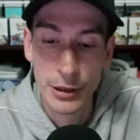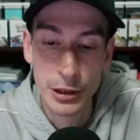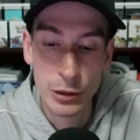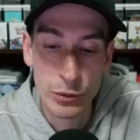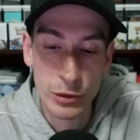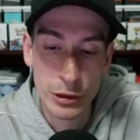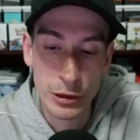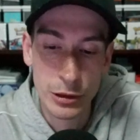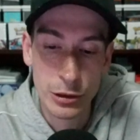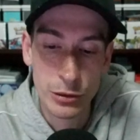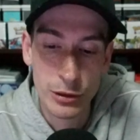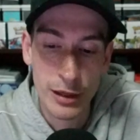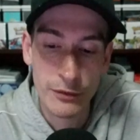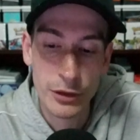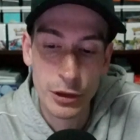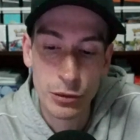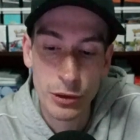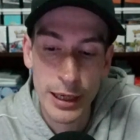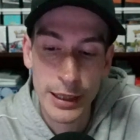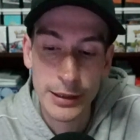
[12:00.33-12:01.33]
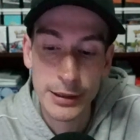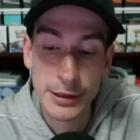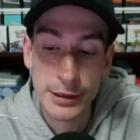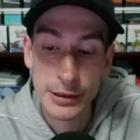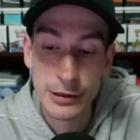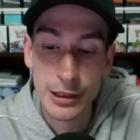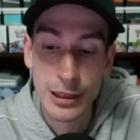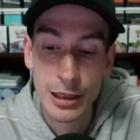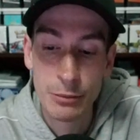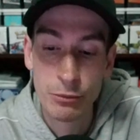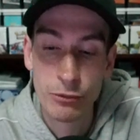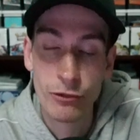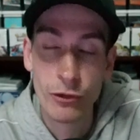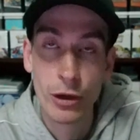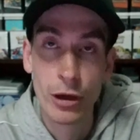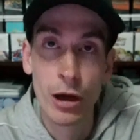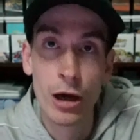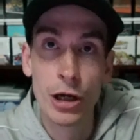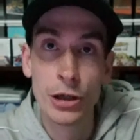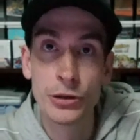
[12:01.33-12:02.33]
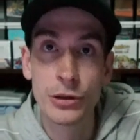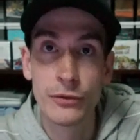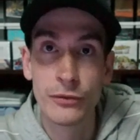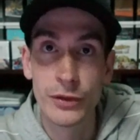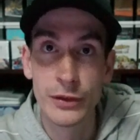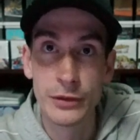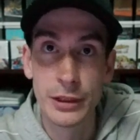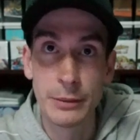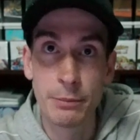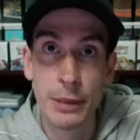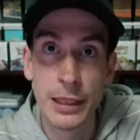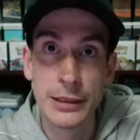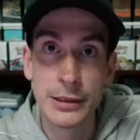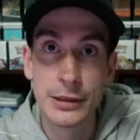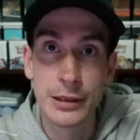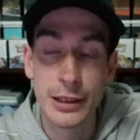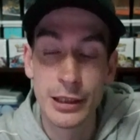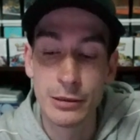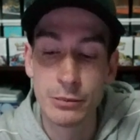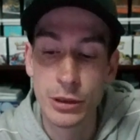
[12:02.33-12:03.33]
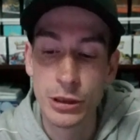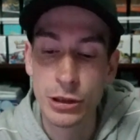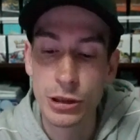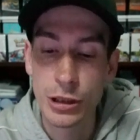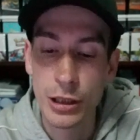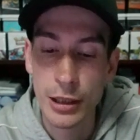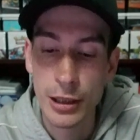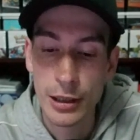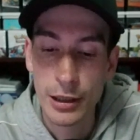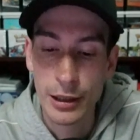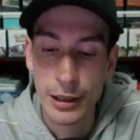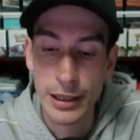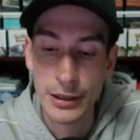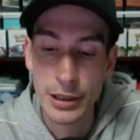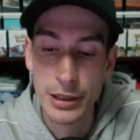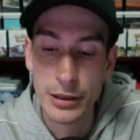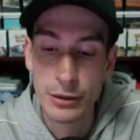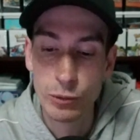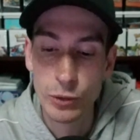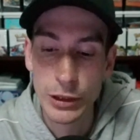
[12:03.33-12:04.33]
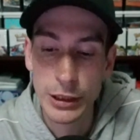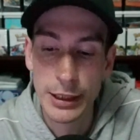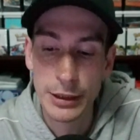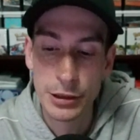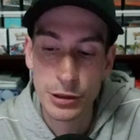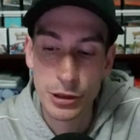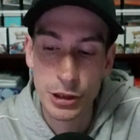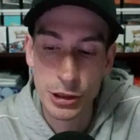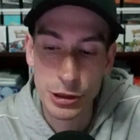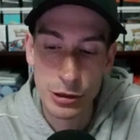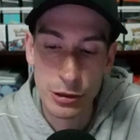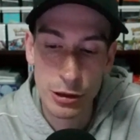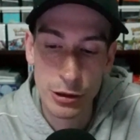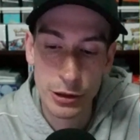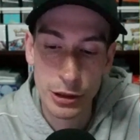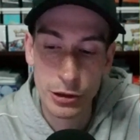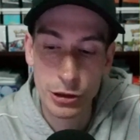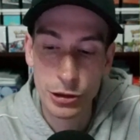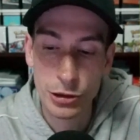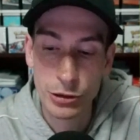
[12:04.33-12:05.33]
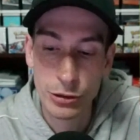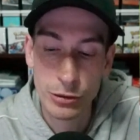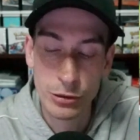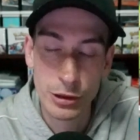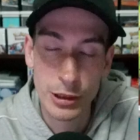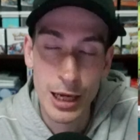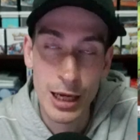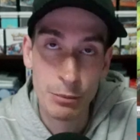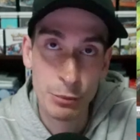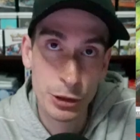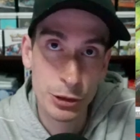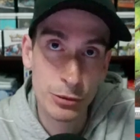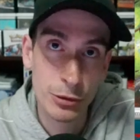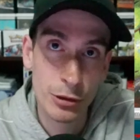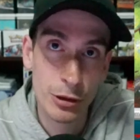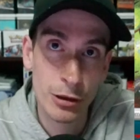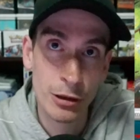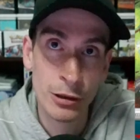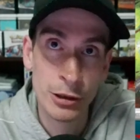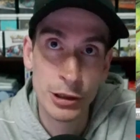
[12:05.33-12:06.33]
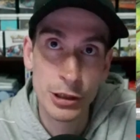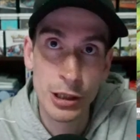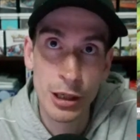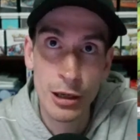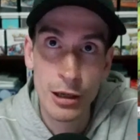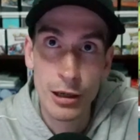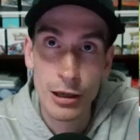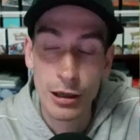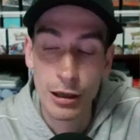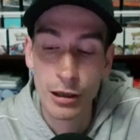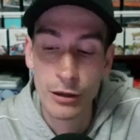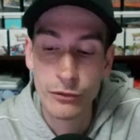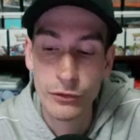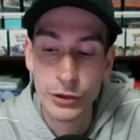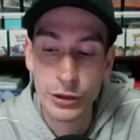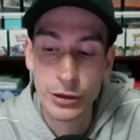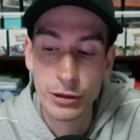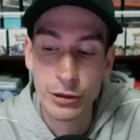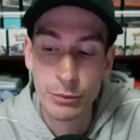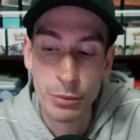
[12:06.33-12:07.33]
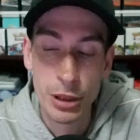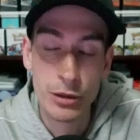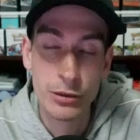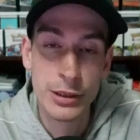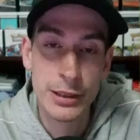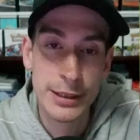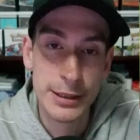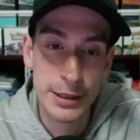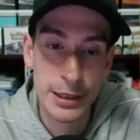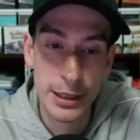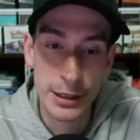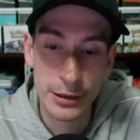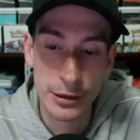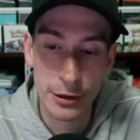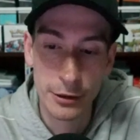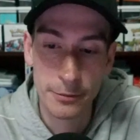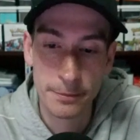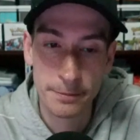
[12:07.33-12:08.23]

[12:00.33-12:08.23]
then we do have the Cracking Stomp for 150 base damage. And then we get to discard the top 2 cards of your opponent's deck.